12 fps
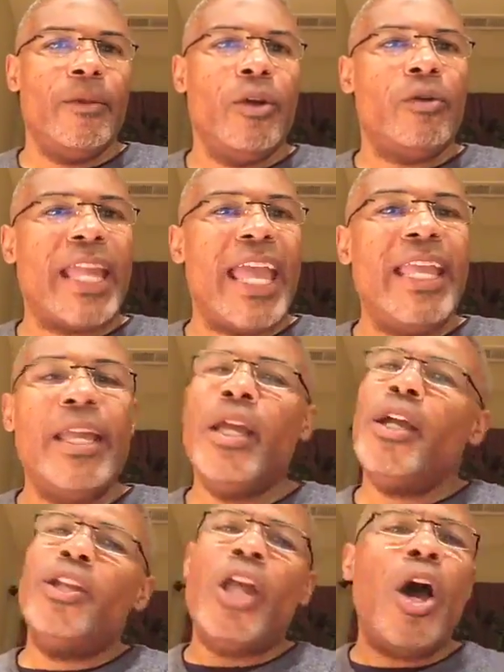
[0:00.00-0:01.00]
Okay?
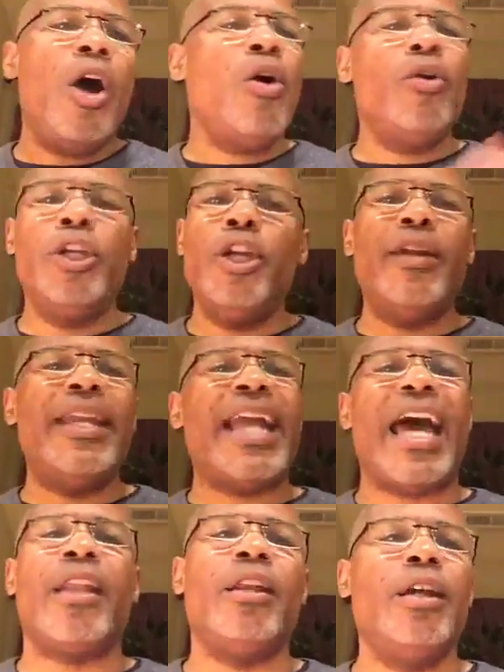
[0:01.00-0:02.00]
No, you ain't
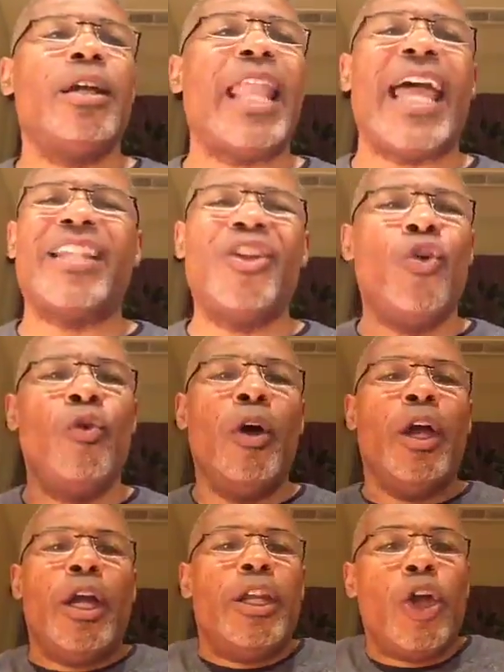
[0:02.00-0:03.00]
got to look like no
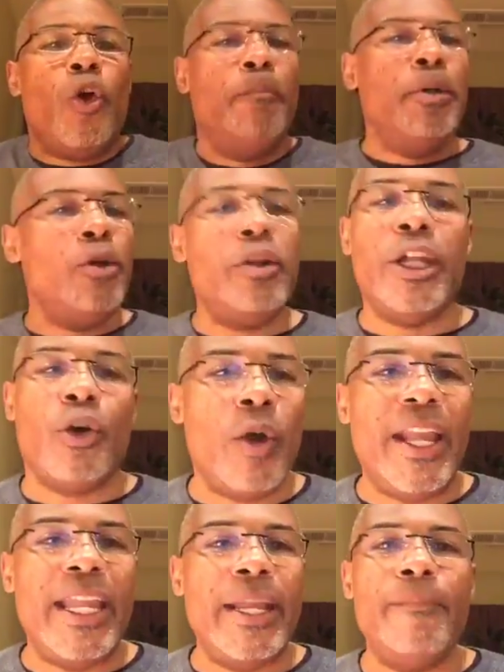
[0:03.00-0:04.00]
beauty
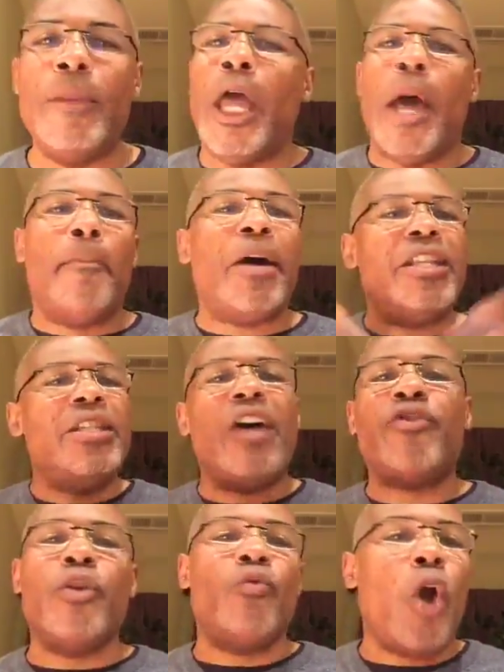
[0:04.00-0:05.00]
queen, but
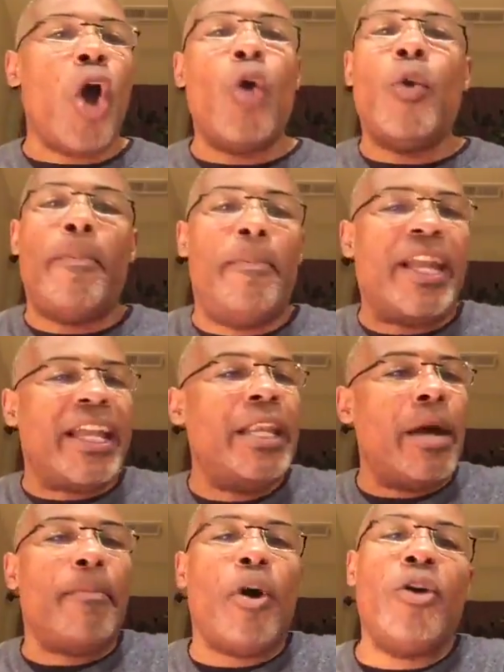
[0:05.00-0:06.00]
nothing wrong with picking
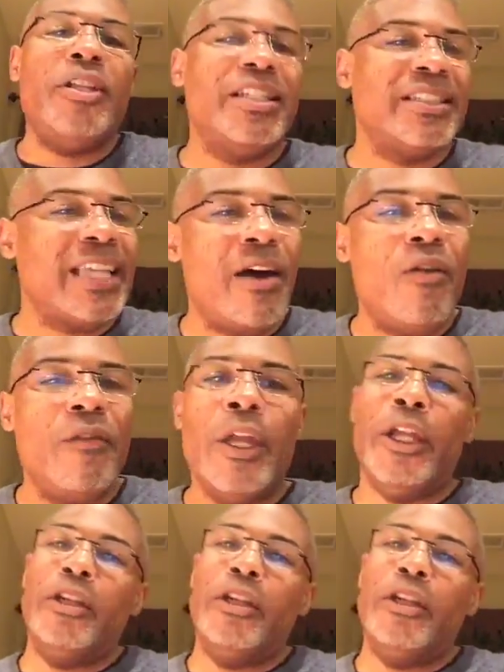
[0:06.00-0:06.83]
up on yourself.